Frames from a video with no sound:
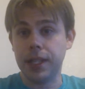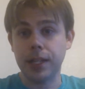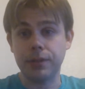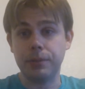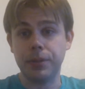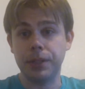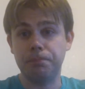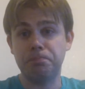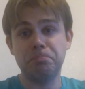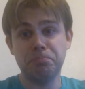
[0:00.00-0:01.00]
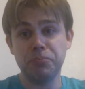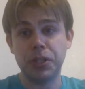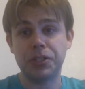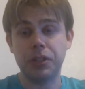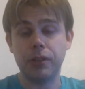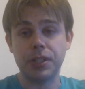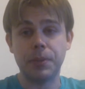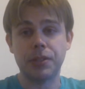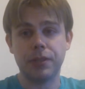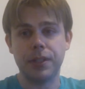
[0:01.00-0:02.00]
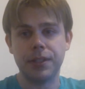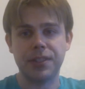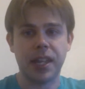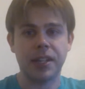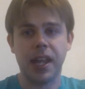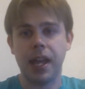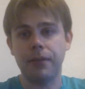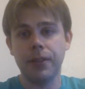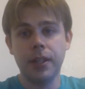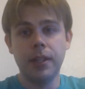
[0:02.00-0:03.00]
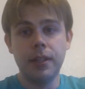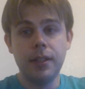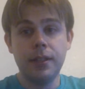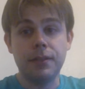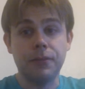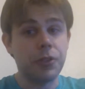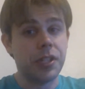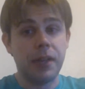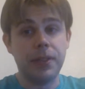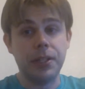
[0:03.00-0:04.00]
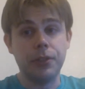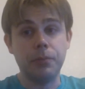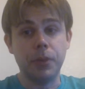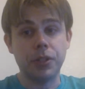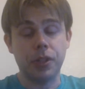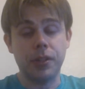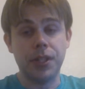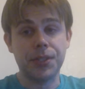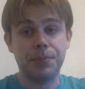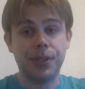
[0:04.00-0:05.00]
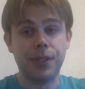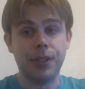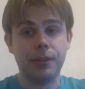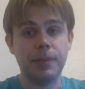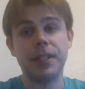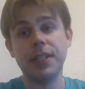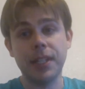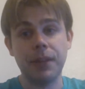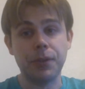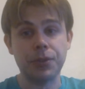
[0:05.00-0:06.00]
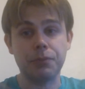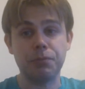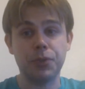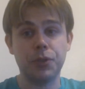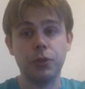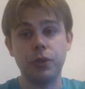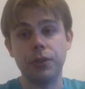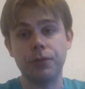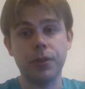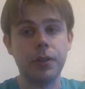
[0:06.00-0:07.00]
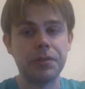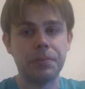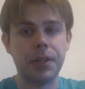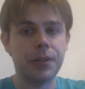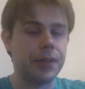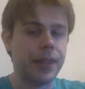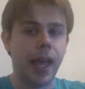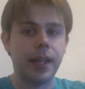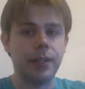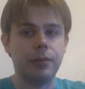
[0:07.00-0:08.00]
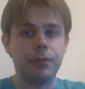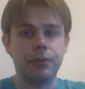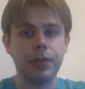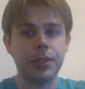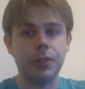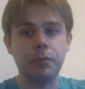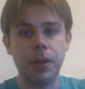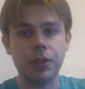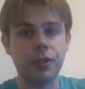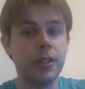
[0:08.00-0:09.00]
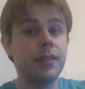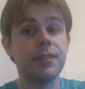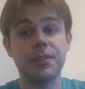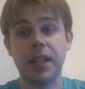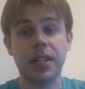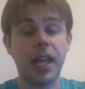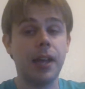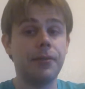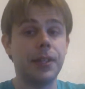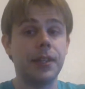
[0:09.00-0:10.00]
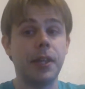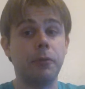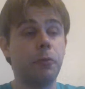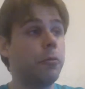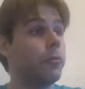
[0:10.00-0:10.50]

He actually played pretty solid, especially in the second half. First half, he didn't do much on us, but I mean, he did have those two good throws, but other than that, he didn't really do much. Second half, he had that.